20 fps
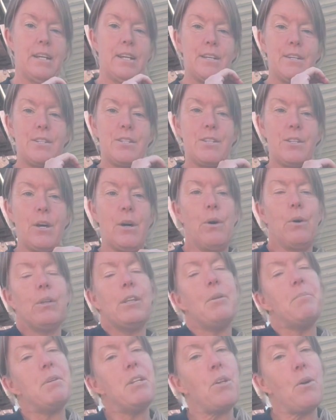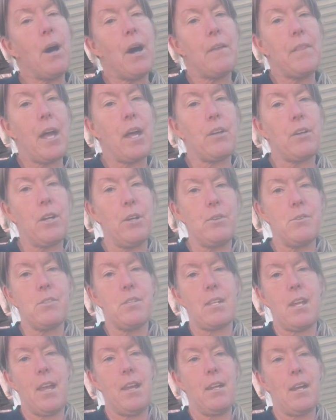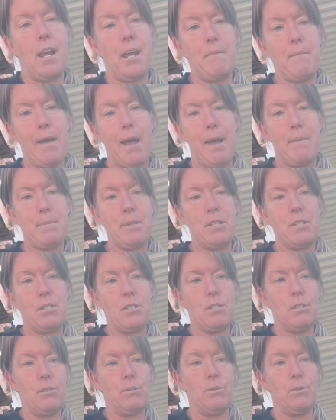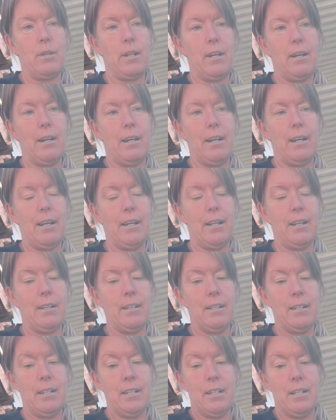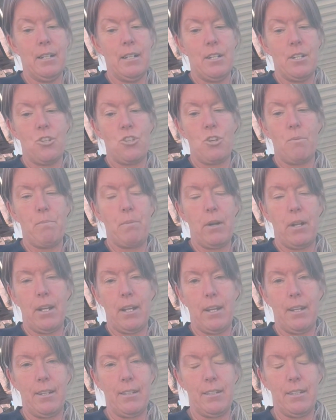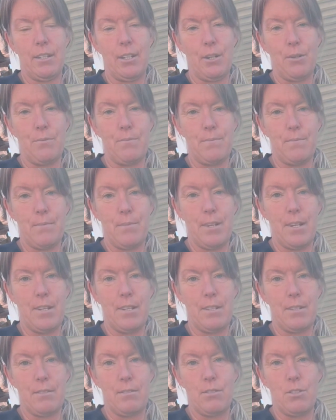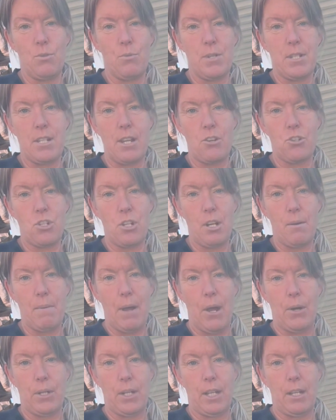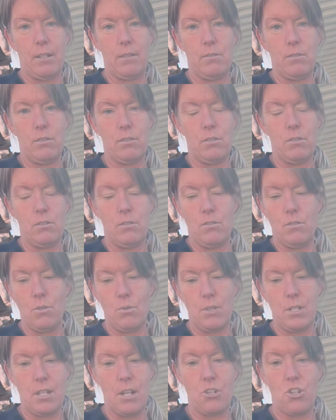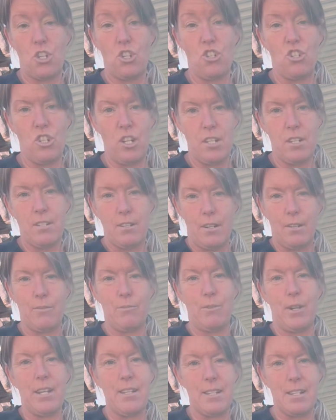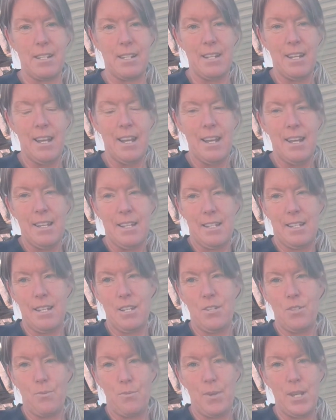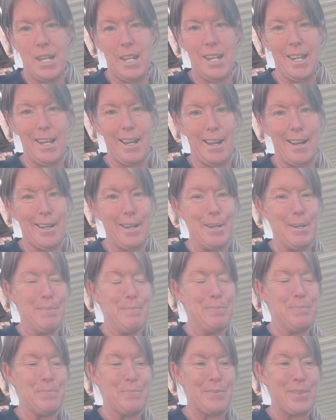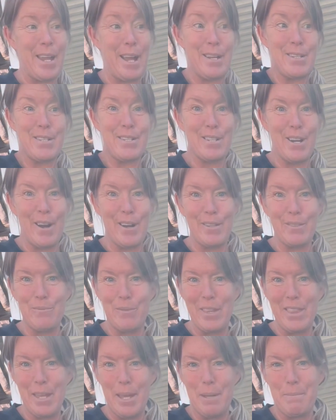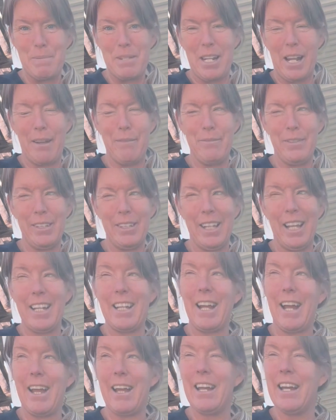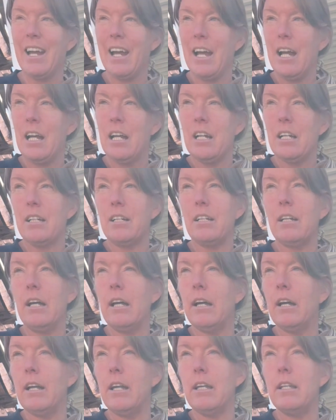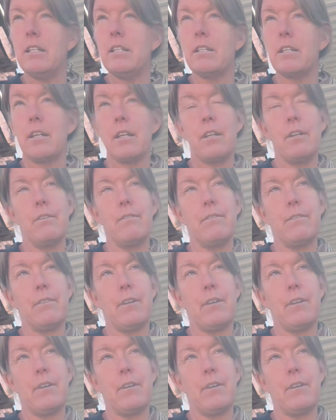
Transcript: So let me know how that goes, and I'm happy to jump on do a session about it and do a session just on wrist. Since we had started with hips, I feel like I kind of